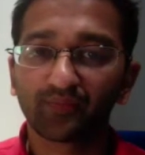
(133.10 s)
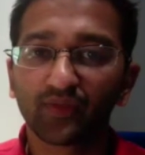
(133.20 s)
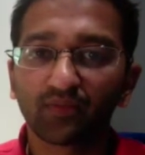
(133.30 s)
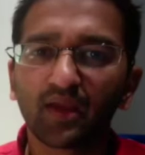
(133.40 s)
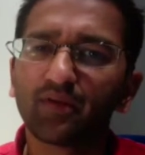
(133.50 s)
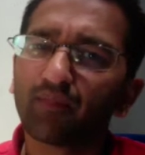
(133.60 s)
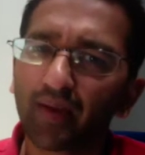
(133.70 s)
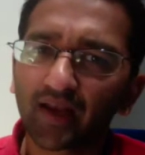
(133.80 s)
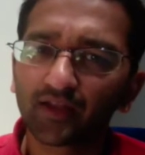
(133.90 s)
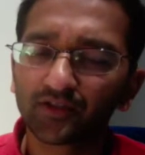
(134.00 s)
maybe a
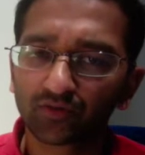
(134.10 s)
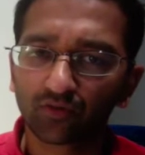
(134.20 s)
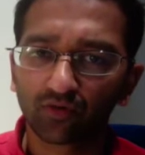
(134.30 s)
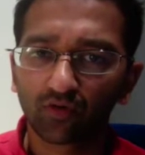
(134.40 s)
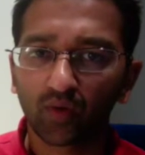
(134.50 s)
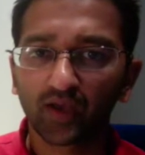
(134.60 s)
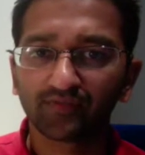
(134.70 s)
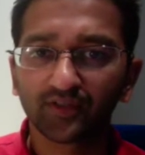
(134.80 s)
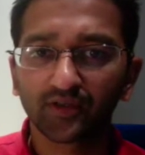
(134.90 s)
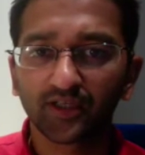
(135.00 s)
balance or a way of
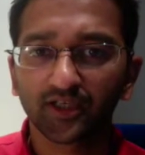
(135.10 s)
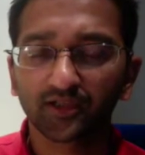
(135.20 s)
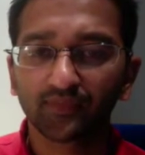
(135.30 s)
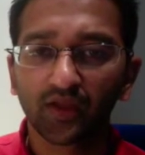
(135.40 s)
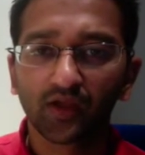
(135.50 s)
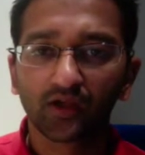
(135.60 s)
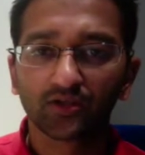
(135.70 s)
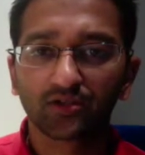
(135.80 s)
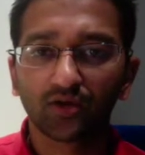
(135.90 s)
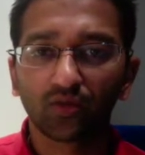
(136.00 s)
doing it.
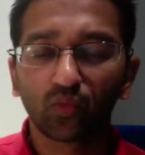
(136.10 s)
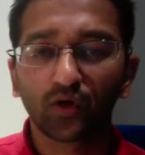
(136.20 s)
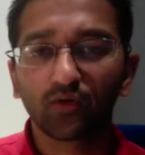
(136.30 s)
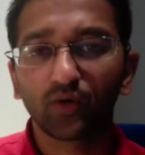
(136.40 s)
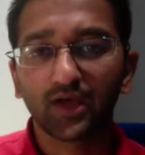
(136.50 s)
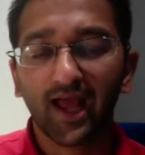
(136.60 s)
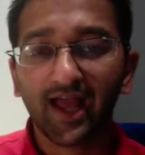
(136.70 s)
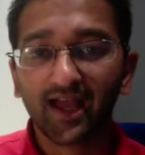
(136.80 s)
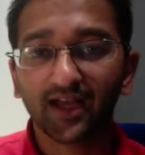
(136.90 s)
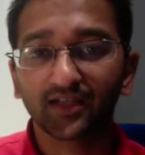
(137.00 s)
So what I want to
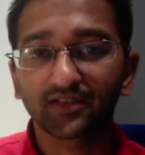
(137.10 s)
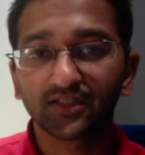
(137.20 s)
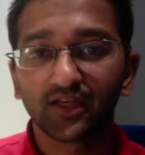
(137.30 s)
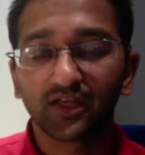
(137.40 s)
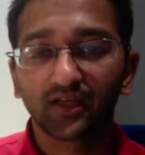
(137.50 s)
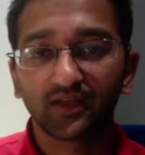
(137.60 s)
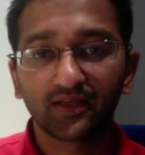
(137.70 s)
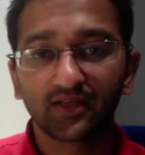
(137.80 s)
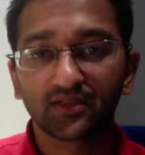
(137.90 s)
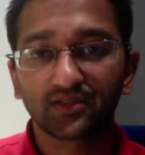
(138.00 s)
add
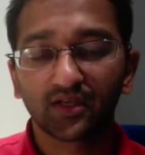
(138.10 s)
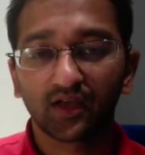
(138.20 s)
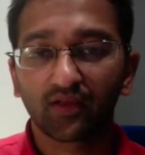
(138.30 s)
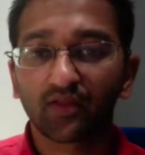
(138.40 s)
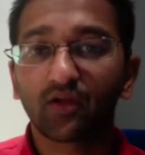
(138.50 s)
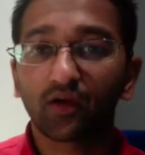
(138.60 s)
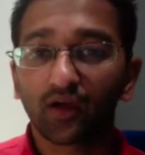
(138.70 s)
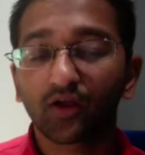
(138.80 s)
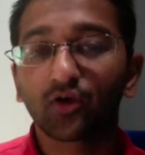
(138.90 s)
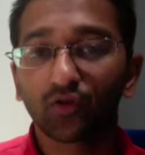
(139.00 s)
is, and
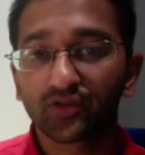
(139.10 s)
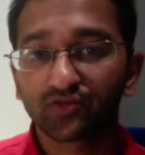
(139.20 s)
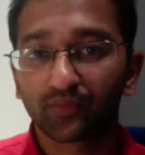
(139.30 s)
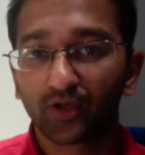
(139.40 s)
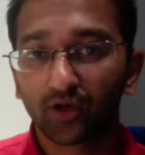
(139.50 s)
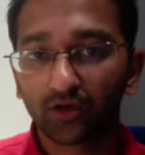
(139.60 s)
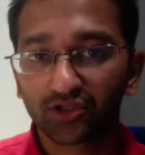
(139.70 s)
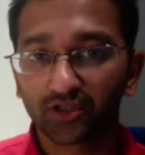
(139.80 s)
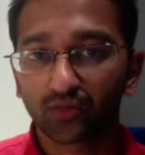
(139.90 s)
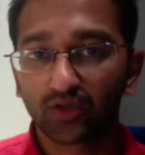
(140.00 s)
I got this from the
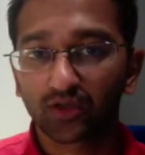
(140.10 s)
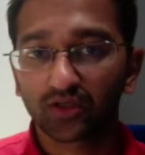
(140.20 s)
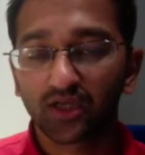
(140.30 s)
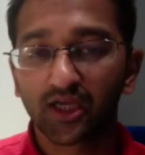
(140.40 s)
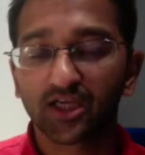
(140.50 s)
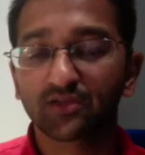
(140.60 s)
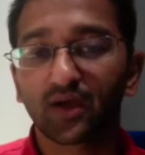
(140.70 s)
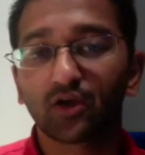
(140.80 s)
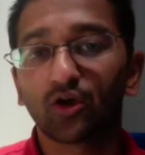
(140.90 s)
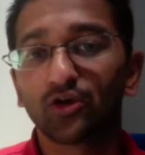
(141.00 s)
coaching world, is
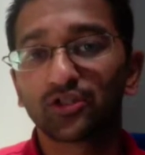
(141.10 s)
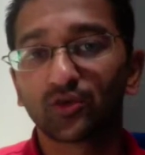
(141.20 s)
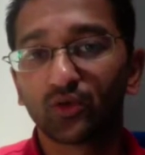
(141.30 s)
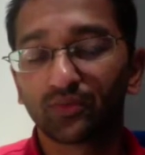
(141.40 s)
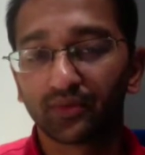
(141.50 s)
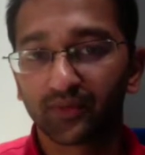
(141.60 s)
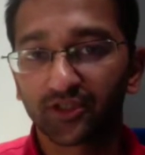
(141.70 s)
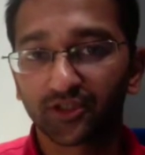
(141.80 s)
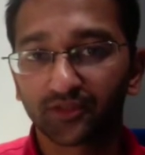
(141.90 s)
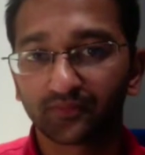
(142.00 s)
about coaching with
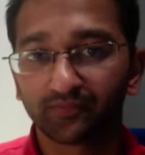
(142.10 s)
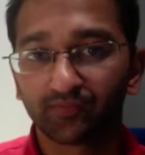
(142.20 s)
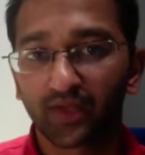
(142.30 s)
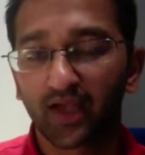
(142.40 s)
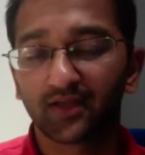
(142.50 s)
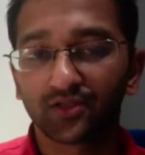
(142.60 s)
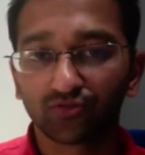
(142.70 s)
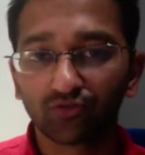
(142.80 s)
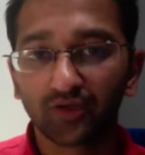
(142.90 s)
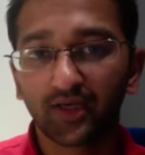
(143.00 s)
permission, and it's a
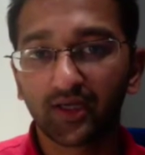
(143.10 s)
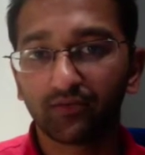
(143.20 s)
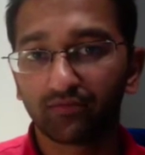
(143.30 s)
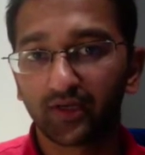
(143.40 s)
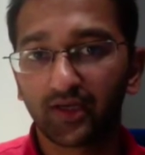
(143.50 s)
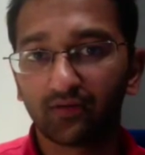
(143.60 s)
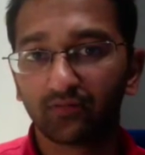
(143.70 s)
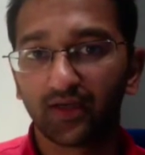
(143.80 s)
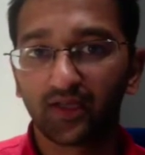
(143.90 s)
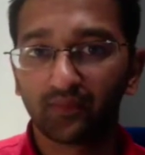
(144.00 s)
really, really,
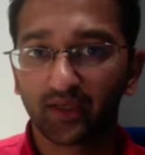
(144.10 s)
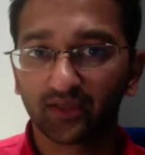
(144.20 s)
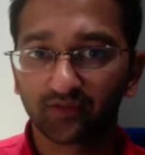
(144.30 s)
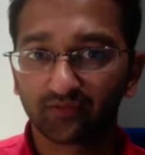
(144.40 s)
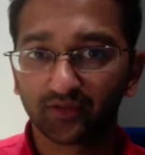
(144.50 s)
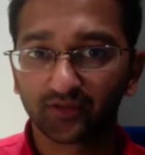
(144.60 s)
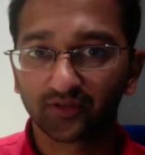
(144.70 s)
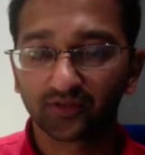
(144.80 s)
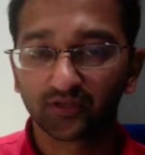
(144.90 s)
really big difference.